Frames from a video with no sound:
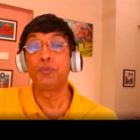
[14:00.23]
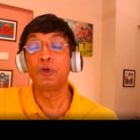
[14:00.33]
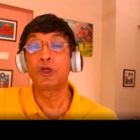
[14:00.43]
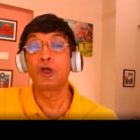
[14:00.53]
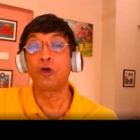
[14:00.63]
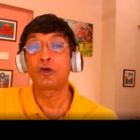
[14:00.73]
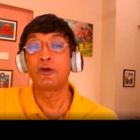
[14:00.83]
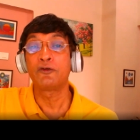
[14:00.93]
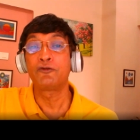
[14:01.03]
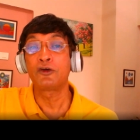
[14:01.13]
put a lot of
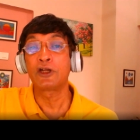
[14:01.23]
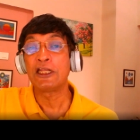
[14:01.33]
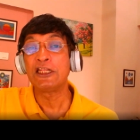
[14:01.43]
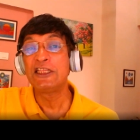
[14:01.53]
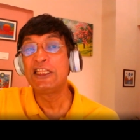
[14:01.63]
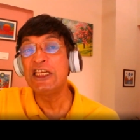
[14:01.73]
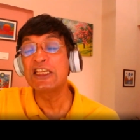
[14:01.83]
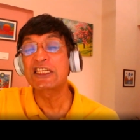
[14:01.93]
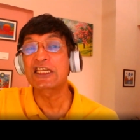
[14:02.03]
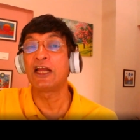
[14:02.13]
effort in
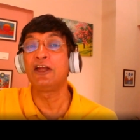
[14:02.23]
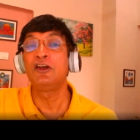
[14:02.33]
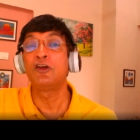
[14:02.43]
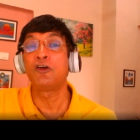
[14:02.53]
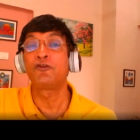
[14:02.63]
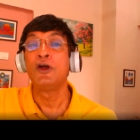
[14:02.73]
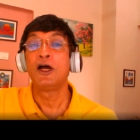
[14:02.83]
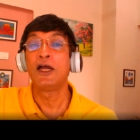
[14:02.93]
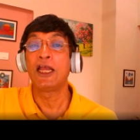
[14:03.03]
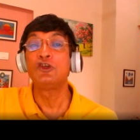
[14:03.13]
these kind of
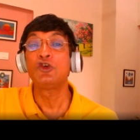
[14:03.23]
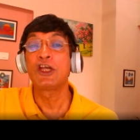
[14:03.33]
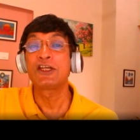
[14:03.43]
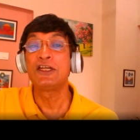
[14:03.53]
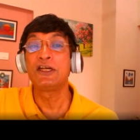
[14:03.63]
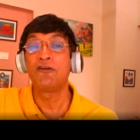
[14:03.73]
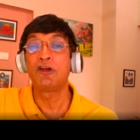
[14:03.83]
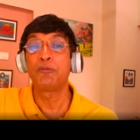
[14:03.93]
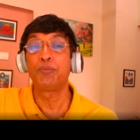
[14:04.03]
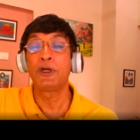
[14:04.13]
educational
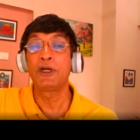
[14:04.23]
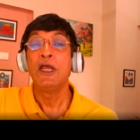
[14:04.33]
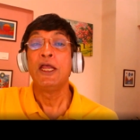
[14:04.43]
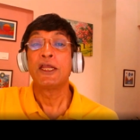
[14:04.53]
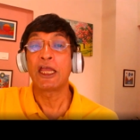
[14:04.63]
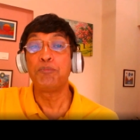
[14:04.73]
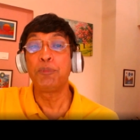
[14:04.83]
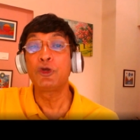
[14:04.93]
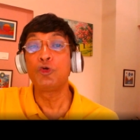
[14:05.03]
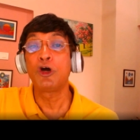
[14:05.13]
development can
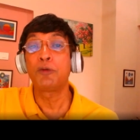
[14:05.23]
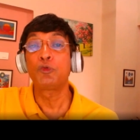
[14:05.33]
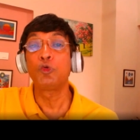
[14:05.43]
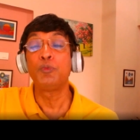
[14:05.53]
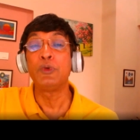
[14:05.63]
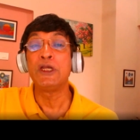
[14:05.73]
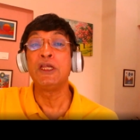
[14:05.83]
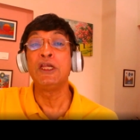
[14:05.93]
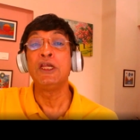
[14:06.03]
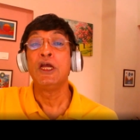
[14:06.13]
pick you up to
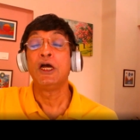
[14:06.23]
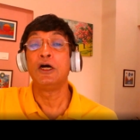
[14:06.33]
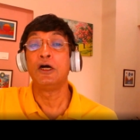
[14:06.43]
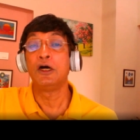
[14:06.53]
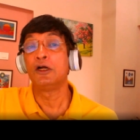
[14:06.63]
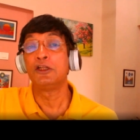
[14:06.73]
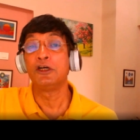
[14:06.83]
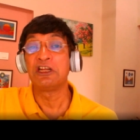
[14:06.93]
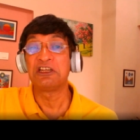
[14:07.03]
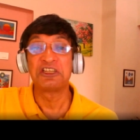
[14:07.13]
be the
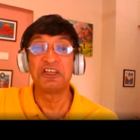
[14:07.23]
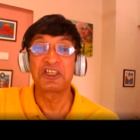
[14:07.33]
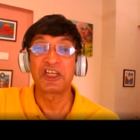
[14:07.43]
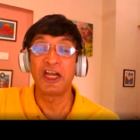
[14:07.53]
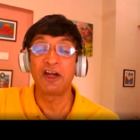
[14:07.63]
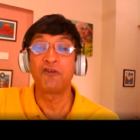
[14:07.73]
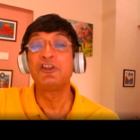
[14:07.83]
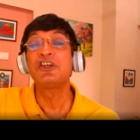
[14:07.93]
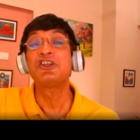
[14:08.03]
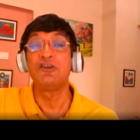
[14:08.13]
research head of
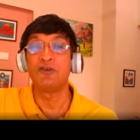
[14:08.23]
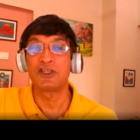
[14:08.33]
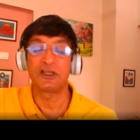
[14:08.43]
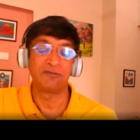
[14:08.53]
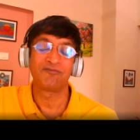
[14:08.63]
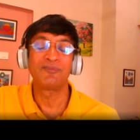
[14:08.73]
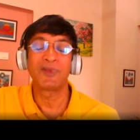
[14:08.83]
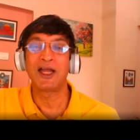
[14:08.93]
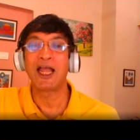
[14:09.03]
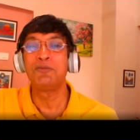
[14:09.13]
this division.
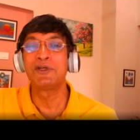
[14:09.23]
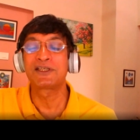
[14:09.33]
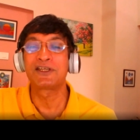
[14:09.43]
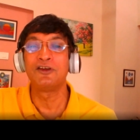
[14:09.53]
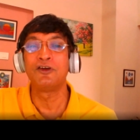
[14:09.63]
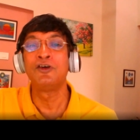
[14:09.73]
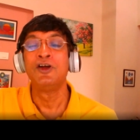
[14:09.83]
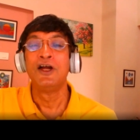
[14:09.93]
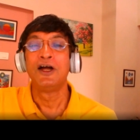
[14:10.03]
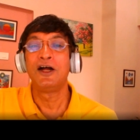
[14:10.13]
I'm just
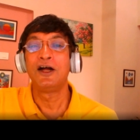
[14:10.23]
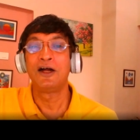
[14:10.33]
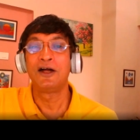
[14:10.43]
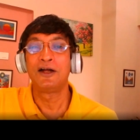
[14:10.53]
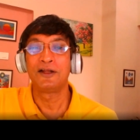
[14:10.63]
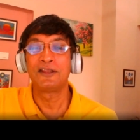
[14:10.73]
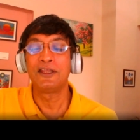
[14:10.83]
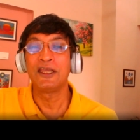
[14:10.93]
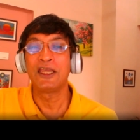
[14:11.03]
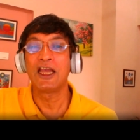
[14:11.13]

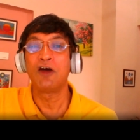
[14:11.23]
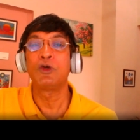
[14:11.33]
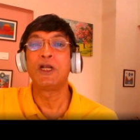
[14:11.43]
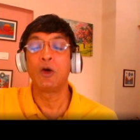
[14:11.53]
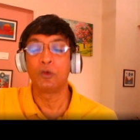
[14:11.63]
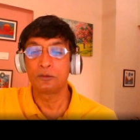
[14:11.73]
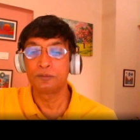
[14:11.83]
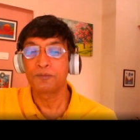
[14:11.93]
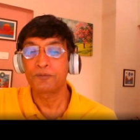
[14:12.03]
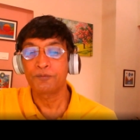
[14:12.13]
thinking out loud.
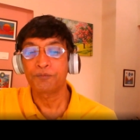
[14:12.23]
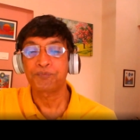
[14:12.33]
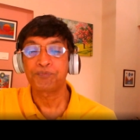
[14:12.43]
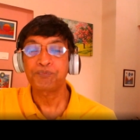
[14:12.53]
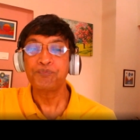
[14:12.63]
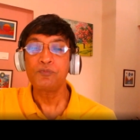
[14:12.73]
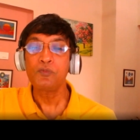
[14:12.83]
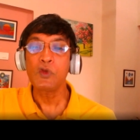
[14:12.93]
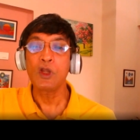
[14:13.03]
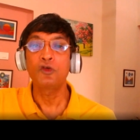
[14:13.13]

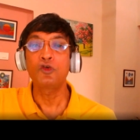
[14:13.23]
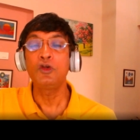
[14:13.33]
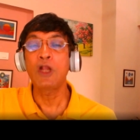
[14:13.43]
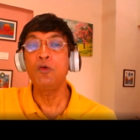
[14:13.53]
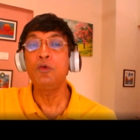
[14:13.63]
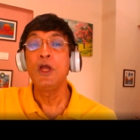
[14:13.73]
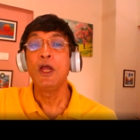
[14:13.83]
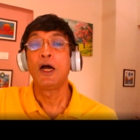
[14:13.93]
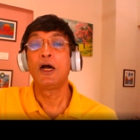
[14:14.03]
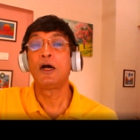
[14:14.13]
So now,
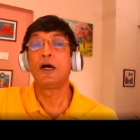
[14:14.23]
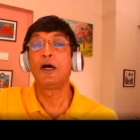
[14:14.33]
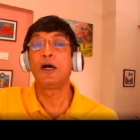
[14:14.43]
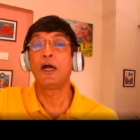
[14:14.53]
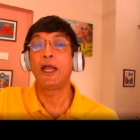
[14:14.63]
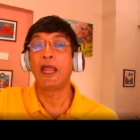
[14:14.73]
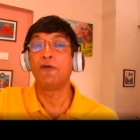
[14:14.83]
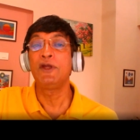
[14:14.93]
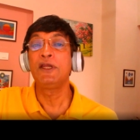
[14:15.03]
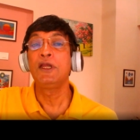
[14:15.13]

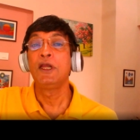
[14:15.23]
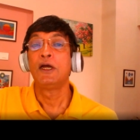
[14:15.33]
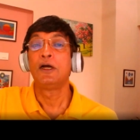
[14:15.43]
having